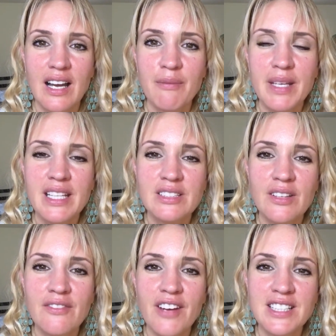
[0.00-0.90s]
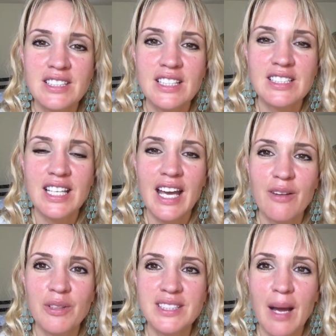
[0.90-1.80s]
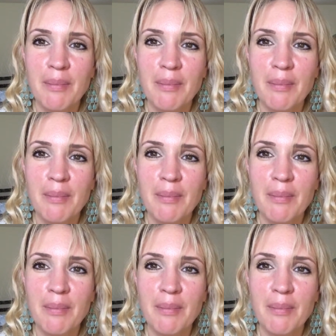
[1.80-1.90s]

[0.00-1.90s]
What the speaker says: and begin to investigate what's